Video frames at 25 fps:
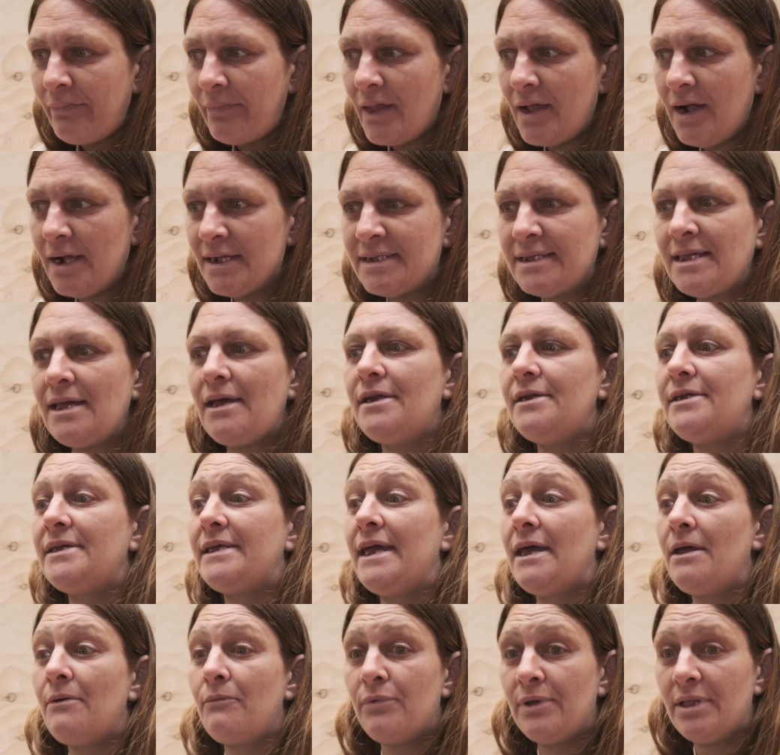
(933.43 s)
I started to
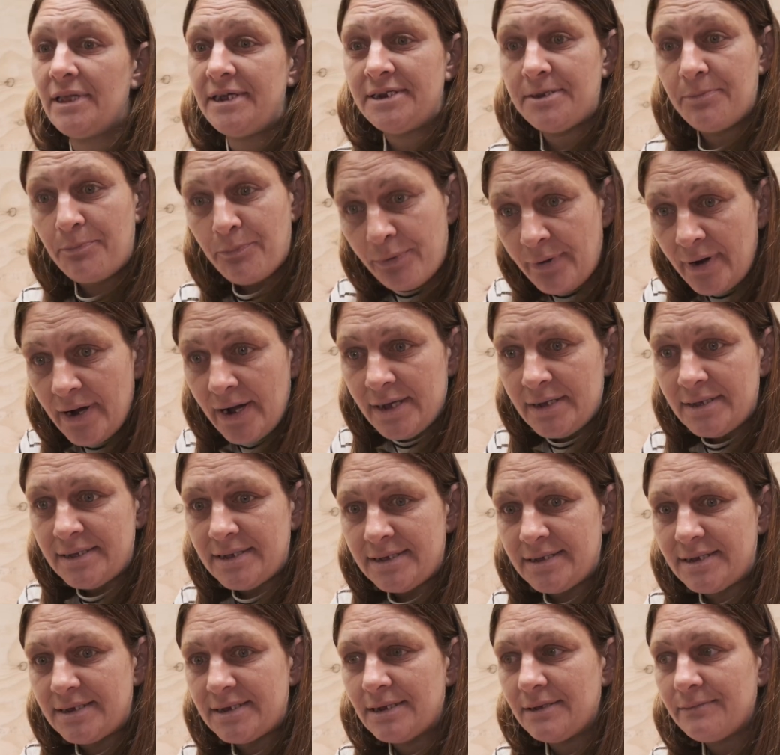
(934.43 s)
get really
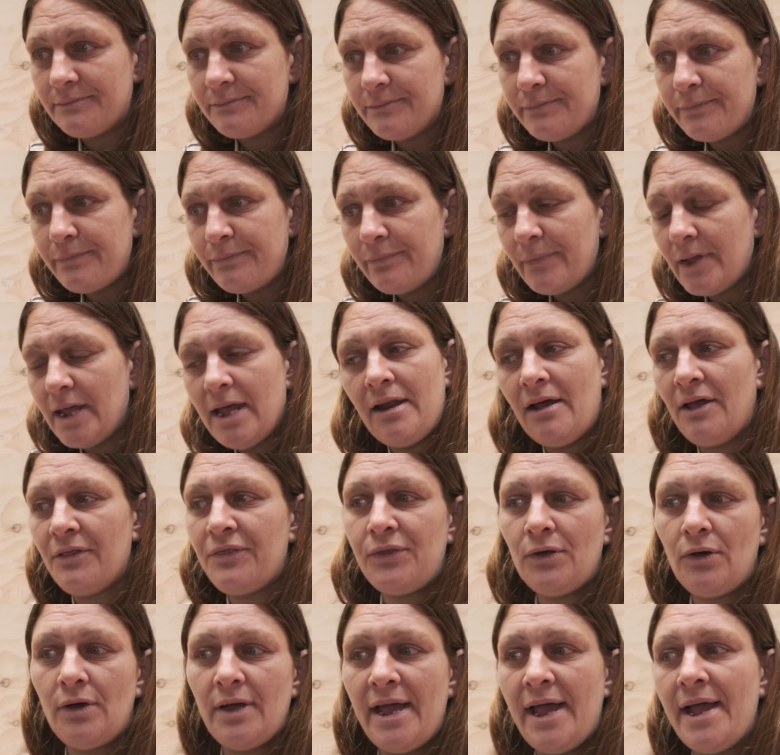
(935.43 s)
depressed, and I
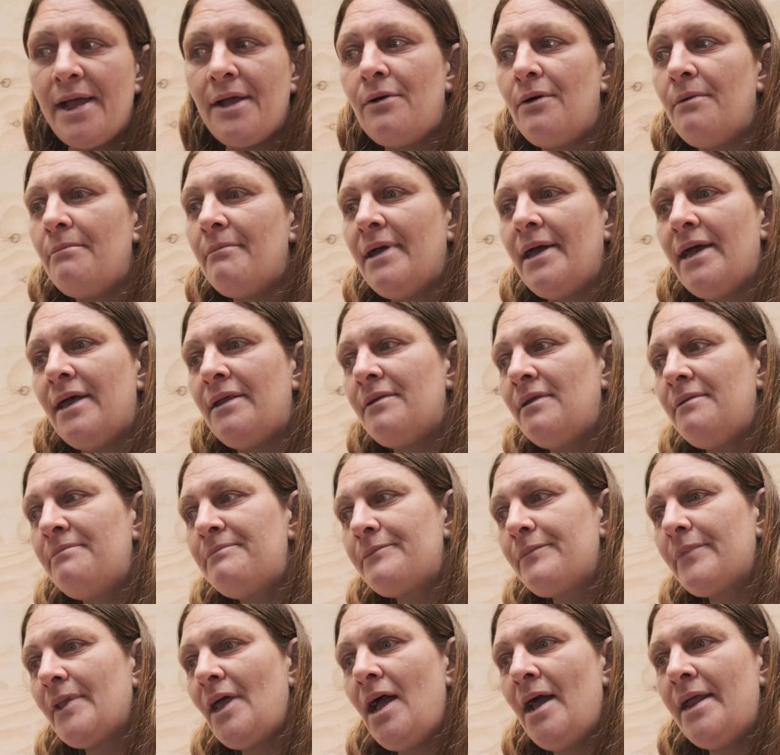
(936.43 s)
thought, hang on, man,
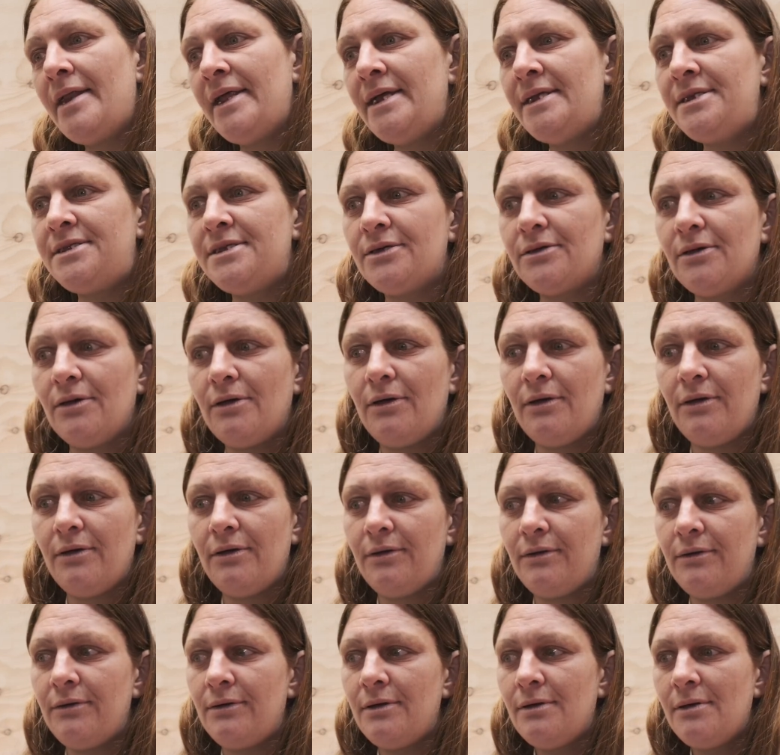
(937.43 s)
I need to
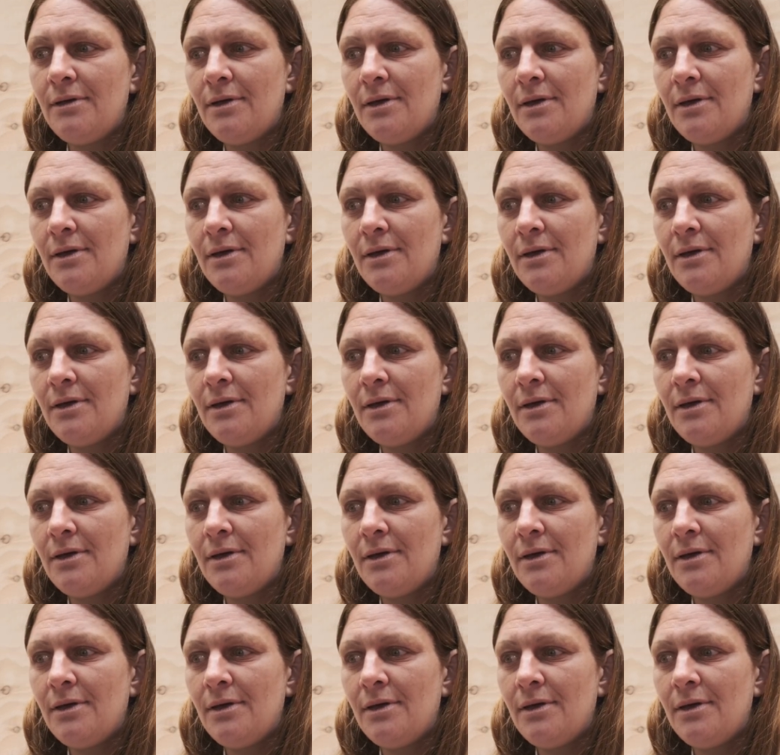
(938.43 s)
go